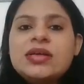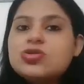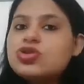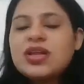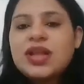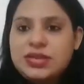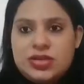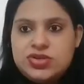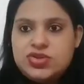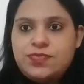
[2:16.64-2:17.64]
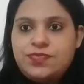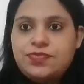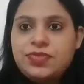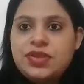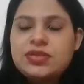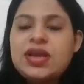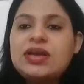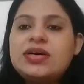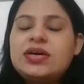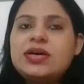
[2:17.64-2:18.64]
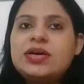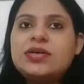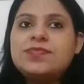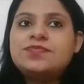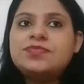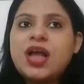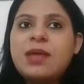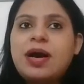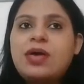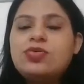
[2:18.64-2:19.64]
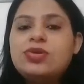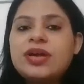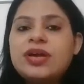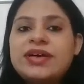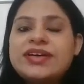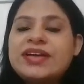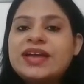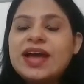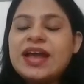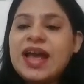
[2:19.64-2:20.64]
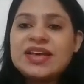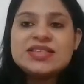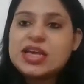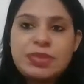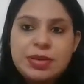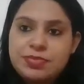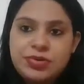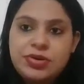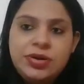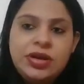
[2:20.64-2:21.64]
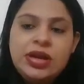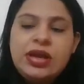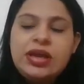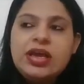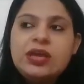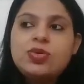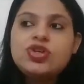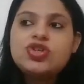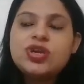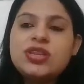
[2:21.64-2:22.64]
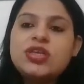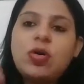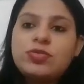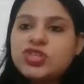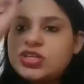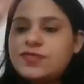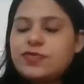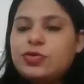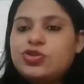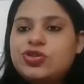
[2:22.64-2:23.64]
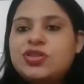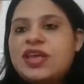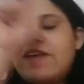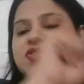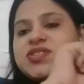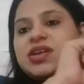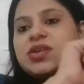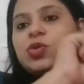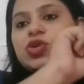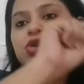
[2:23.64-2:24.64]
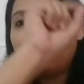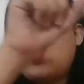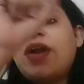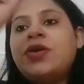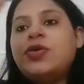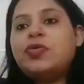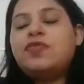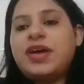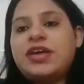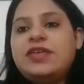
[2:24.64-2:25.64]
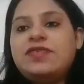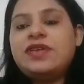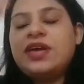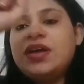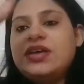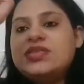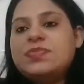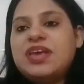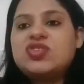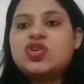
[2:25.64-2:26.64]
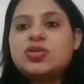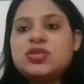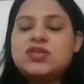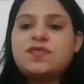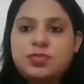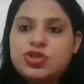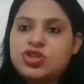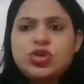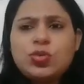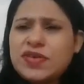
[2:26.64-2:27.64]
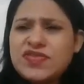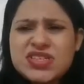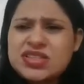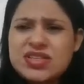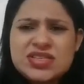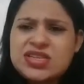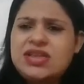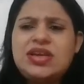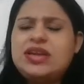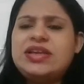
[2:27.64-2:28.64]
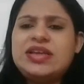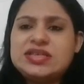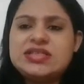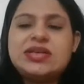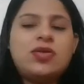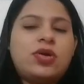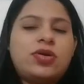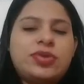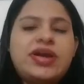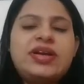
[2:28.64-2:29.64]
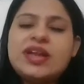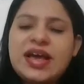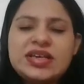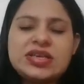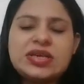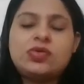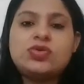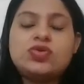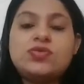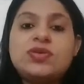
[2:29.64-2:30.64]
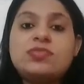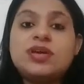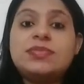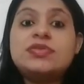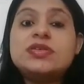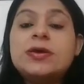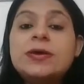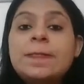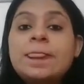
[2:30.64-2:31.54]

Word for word: So think like this. Think uh, about a, an ISI paper in which in the objective question, they have said question 1 to 5 is based on this information. You would have seen this in, in DSE a lot, right? In ISI also sometimes.